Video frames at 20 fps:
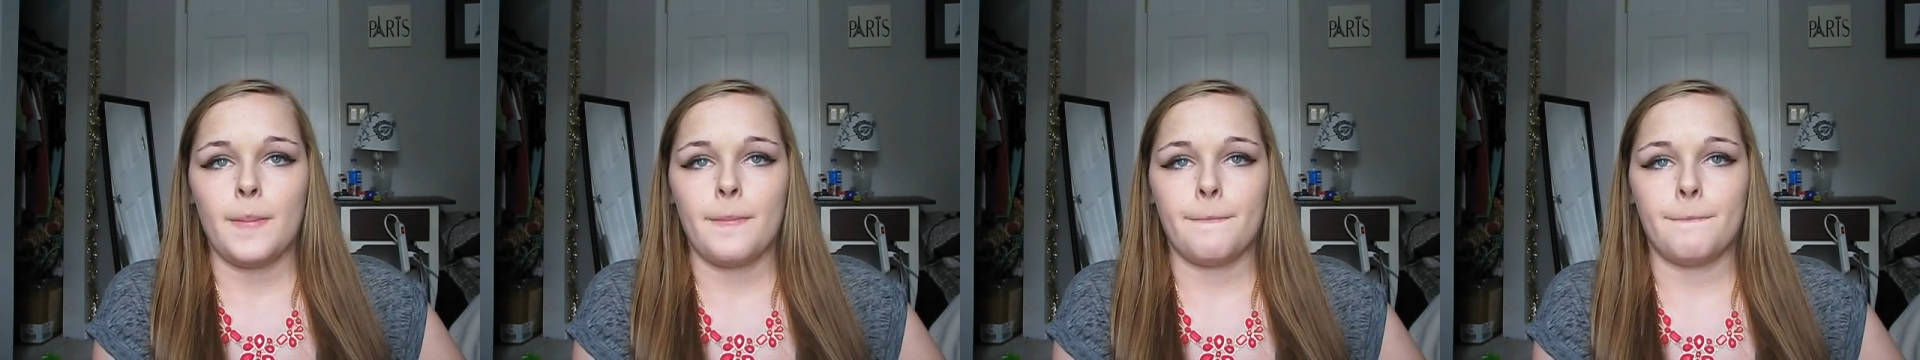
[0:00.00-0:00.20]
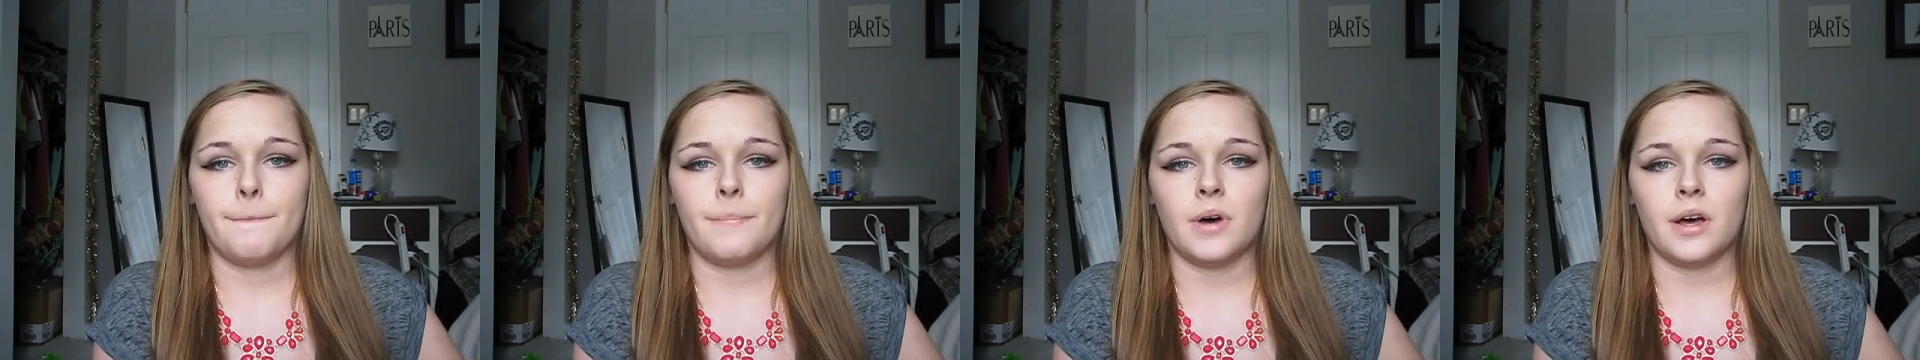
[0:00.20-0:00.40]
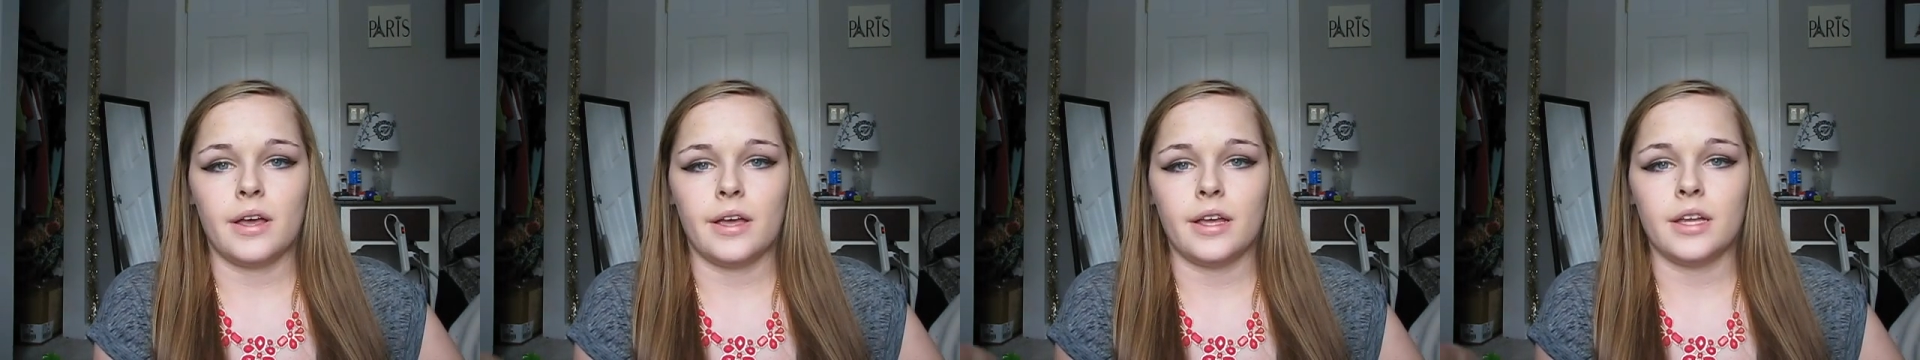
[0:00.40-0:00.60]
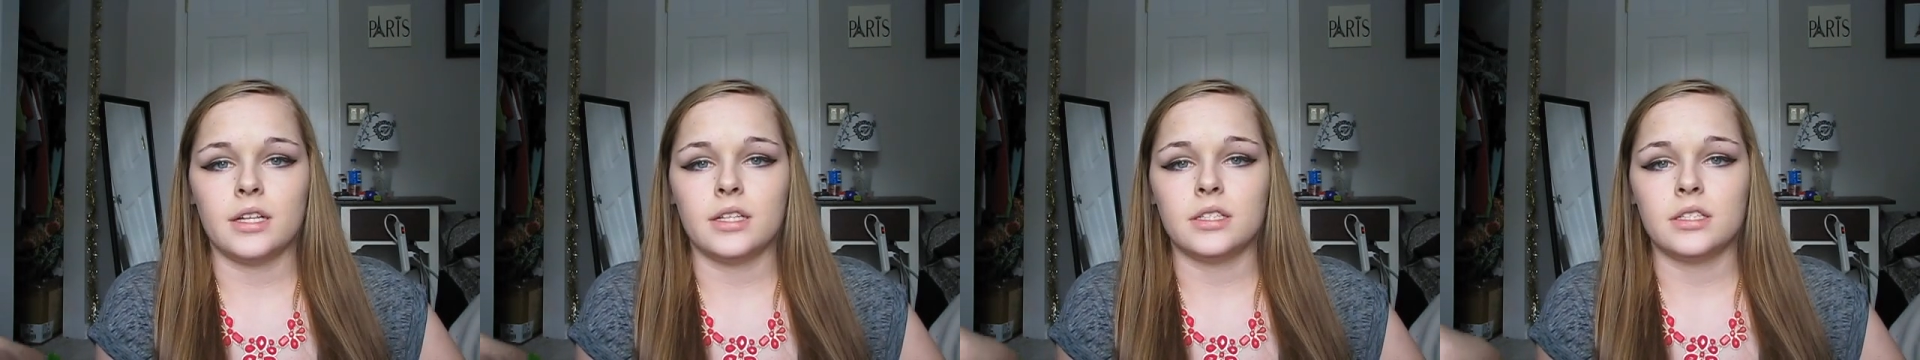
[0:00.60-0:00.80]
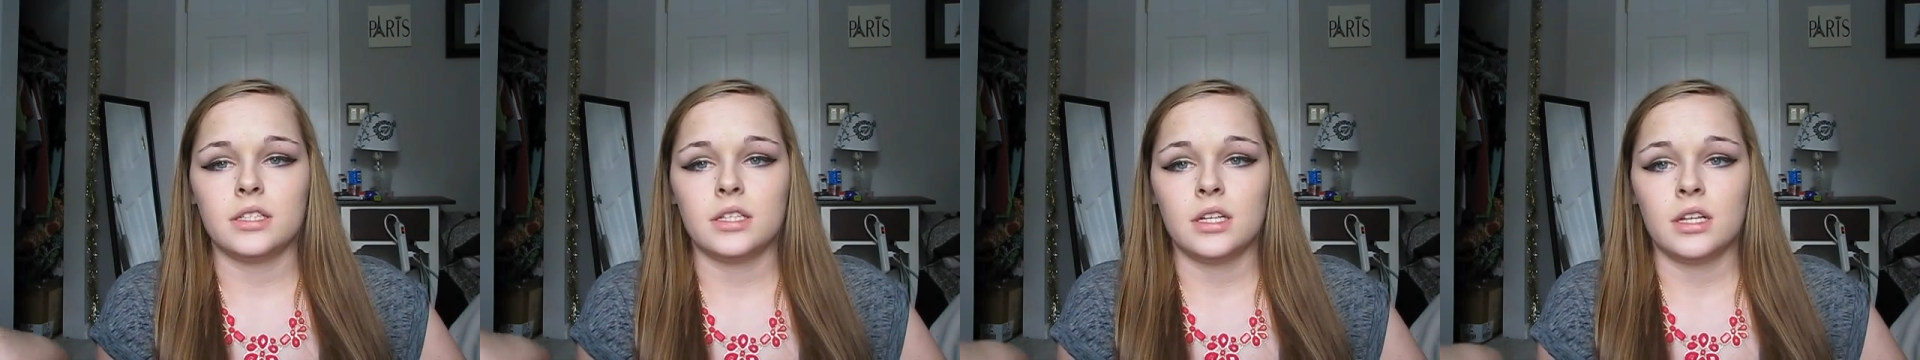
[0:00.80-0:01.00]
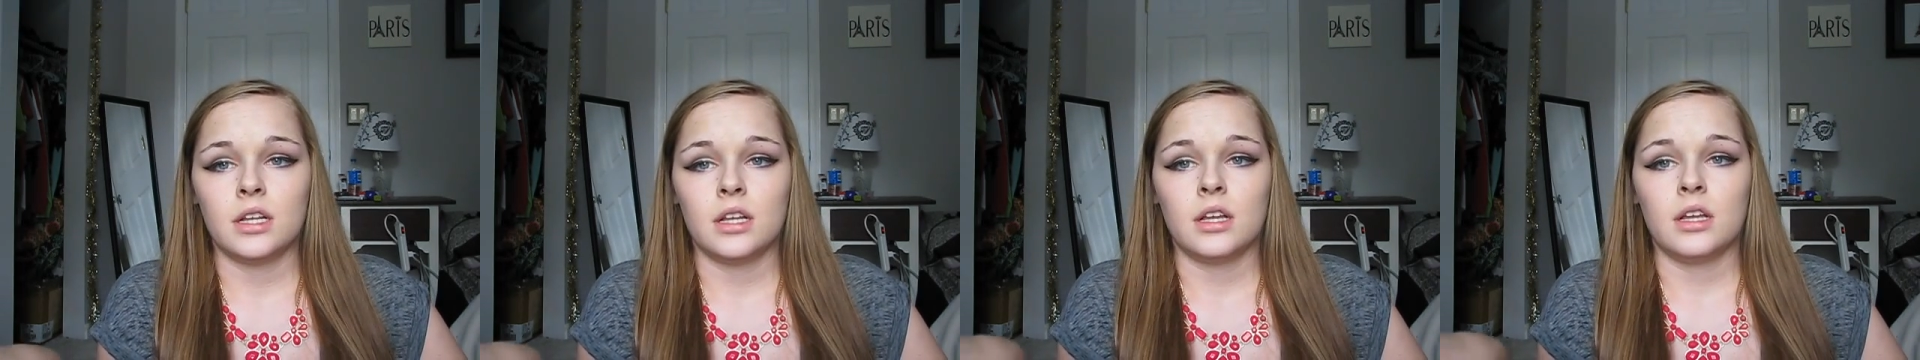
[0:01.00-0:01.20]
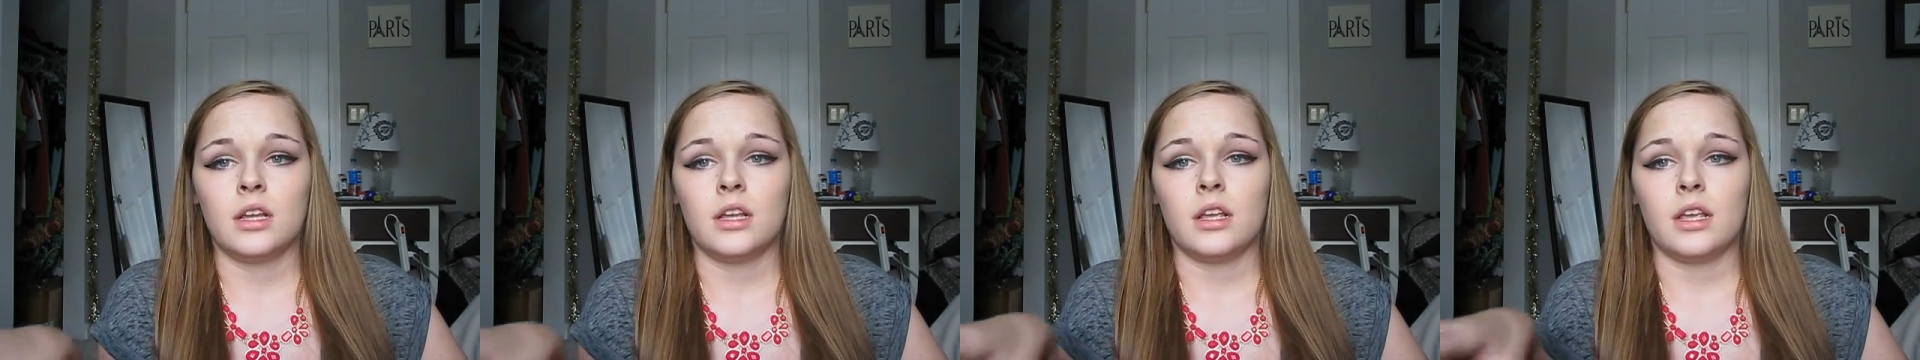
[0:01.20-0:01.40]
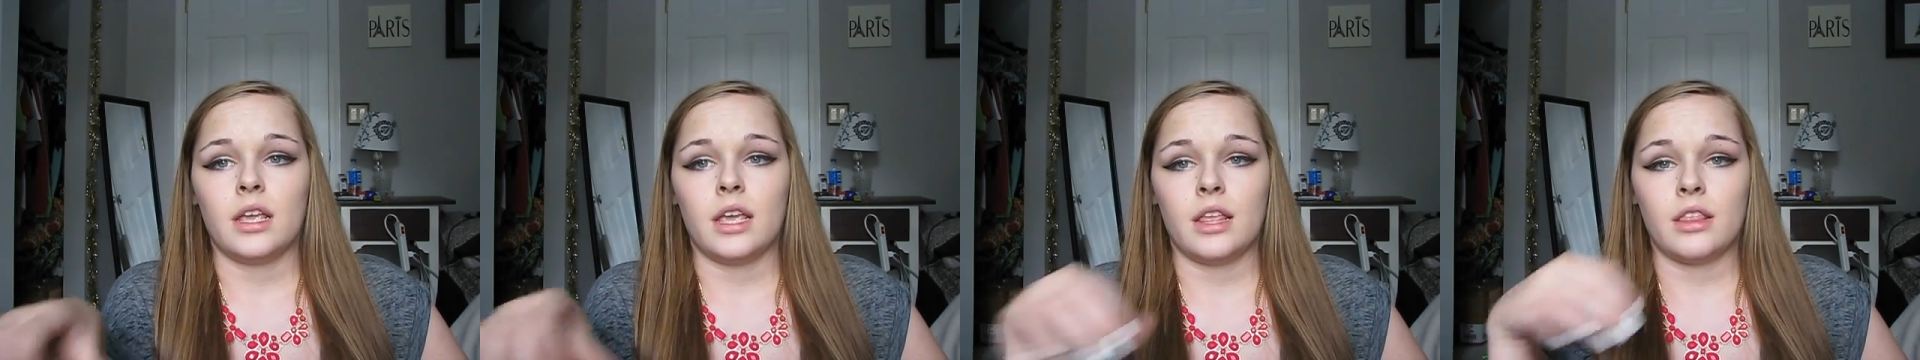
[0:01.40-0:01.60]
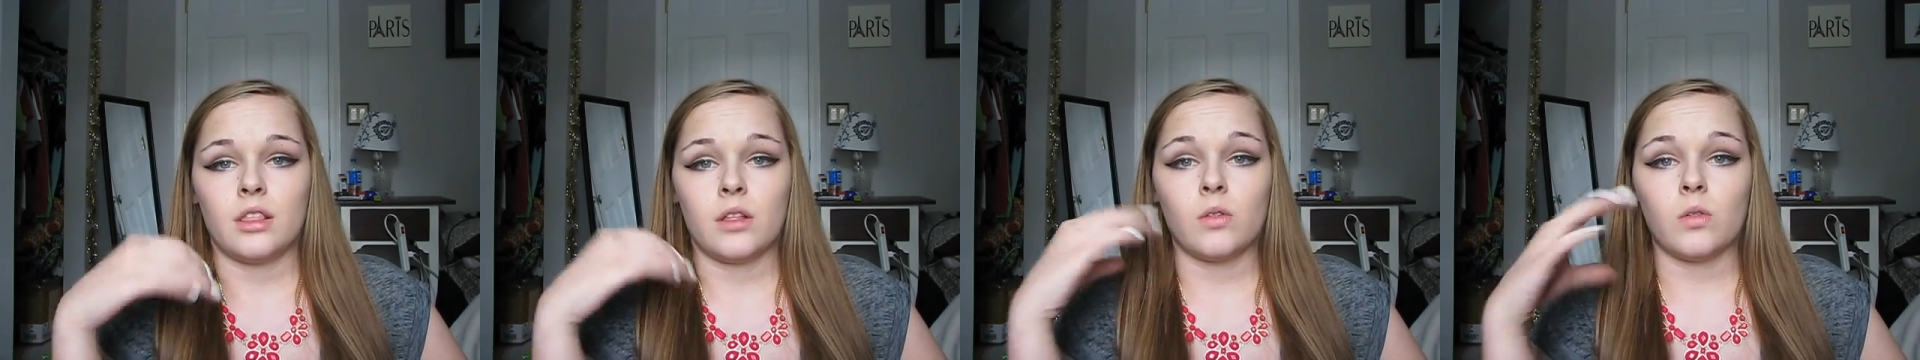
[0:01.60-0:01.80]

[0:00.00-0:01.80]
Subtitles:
but in the